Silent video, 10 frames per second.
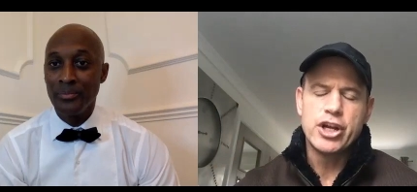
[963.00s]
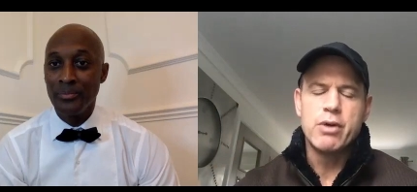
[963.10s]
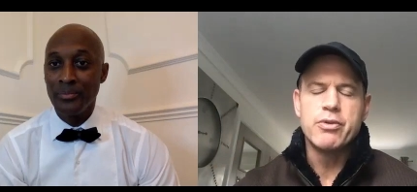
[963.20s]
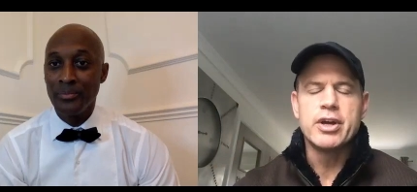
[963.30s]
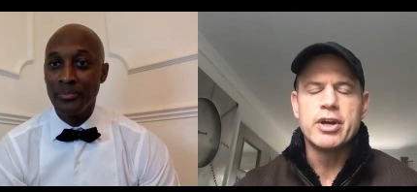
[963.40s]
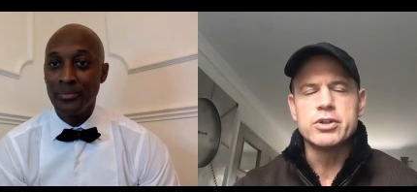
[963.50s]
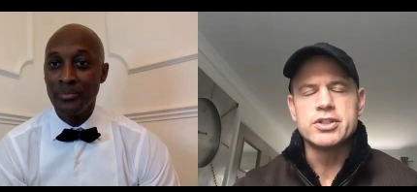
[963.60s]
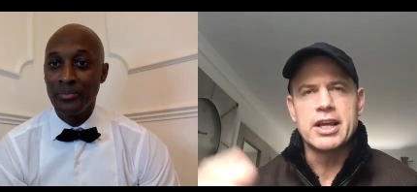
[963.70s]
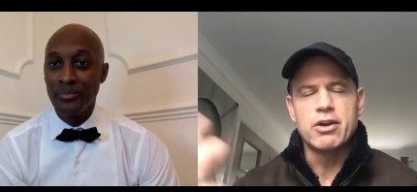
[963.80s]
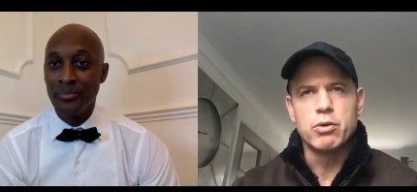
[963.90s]
Speaker 1: you know, the
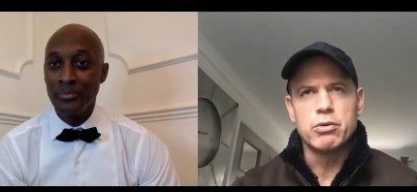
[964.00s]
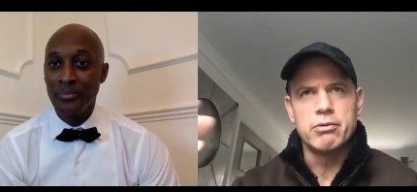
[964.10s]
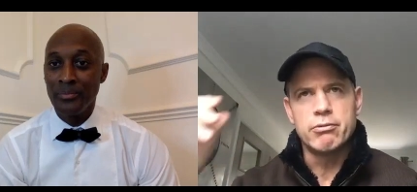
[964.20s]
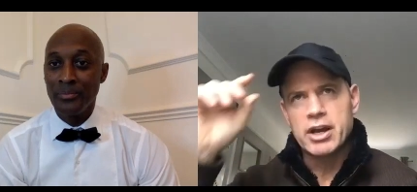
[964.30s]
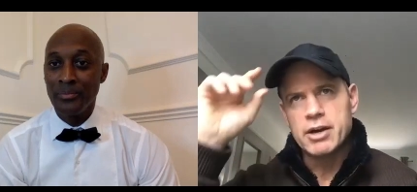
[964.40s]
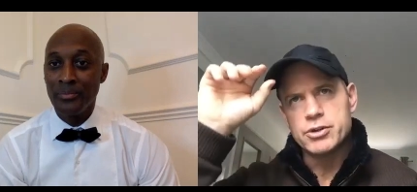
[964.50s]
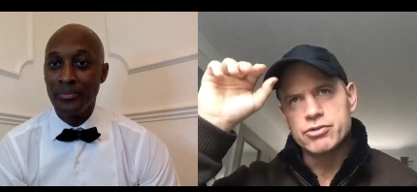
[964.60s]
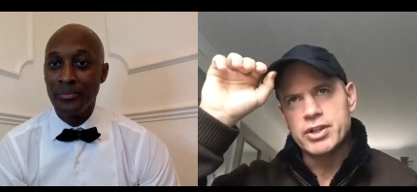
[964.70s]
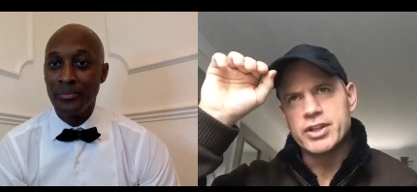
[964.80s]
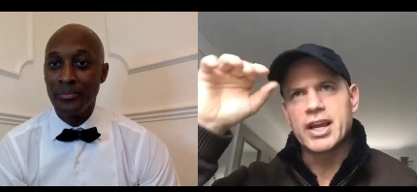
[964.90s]
what do they call Real
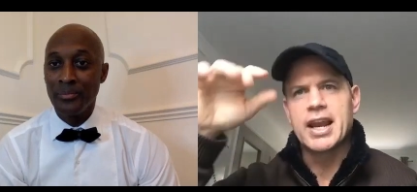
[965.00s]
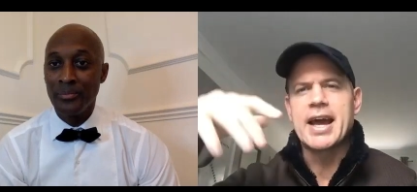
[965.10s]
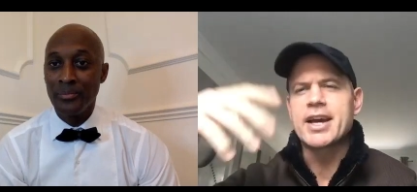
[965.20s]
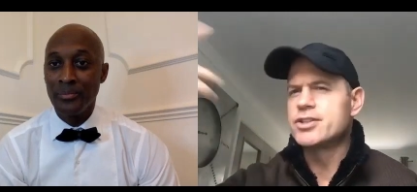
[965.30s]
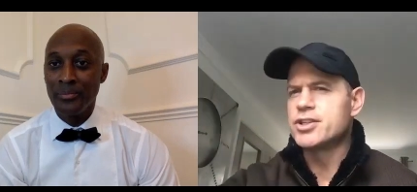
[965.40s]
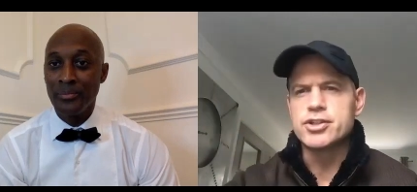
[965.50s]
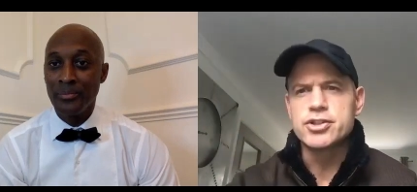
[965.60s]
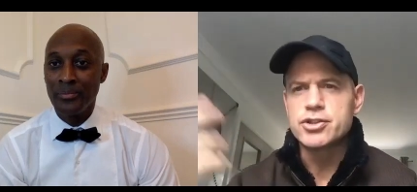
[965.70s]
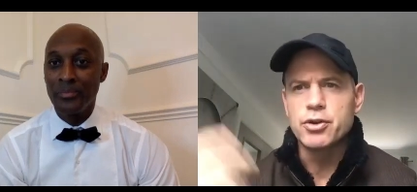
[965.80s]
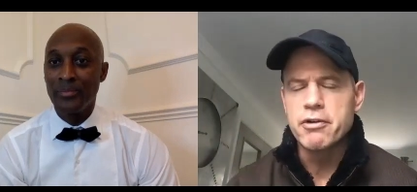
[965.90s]
Madrid, the Galácticos
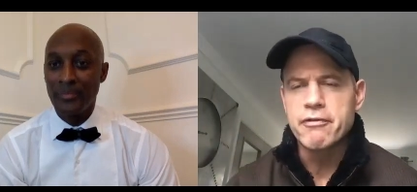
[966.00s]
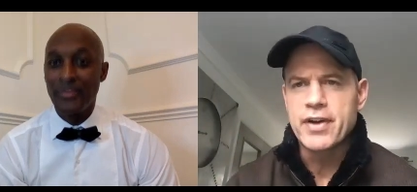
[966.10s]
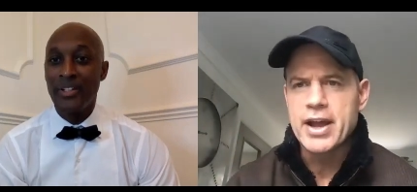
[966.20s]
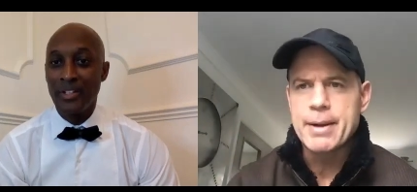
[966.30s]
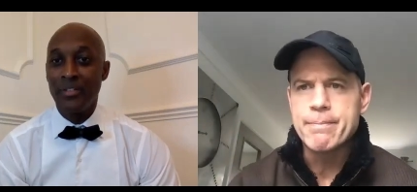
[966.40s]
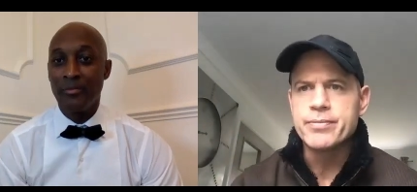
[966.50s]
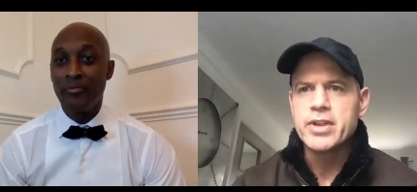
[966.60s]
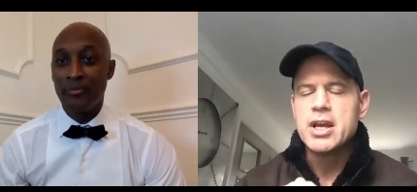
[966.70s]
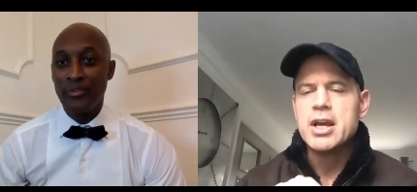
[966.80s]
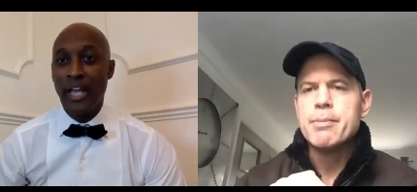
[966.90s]
sort of
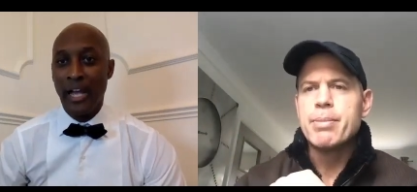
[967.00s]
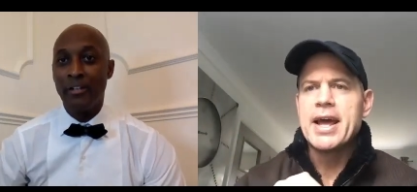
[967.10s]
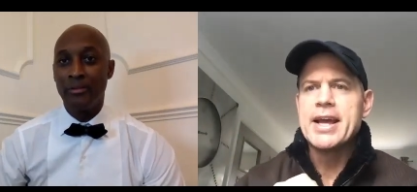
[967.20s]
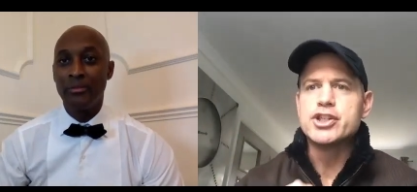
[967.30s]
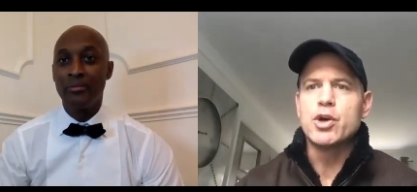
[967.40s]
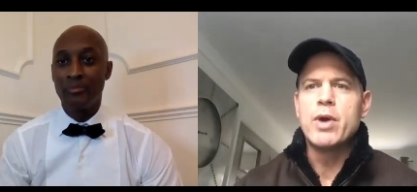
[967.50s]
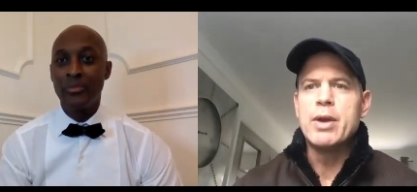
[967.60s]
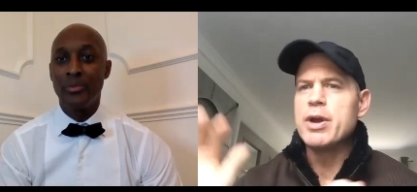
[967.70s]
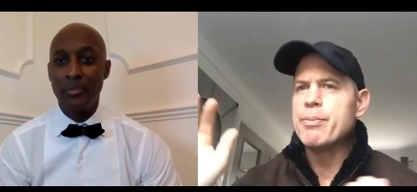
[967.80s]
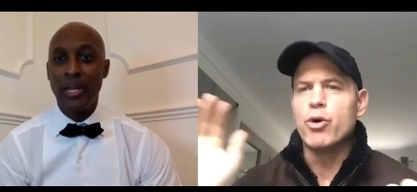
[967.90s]
um, yeah. players. So
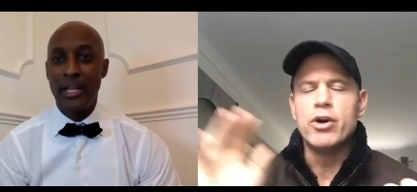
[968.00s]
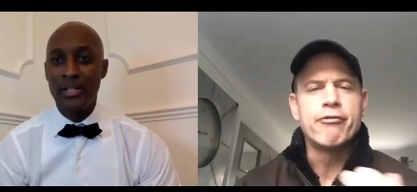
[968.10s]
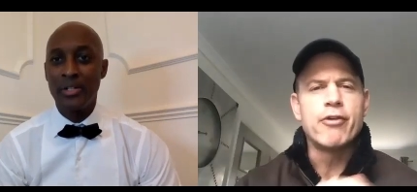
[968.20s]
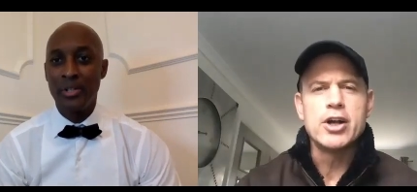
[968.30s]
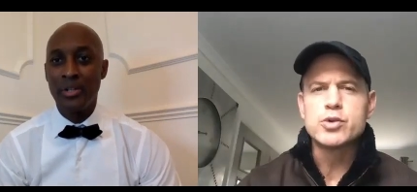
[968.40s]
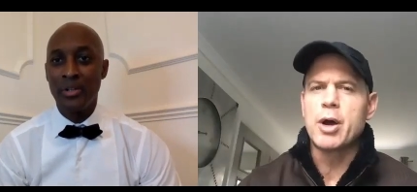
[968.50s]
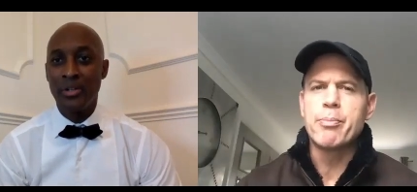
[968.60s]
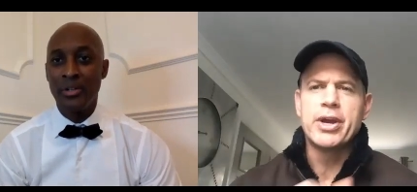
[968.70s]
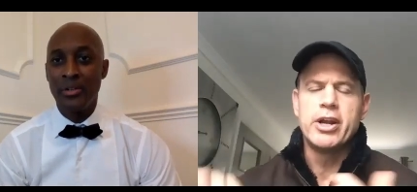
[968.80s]
we, we bought in Francois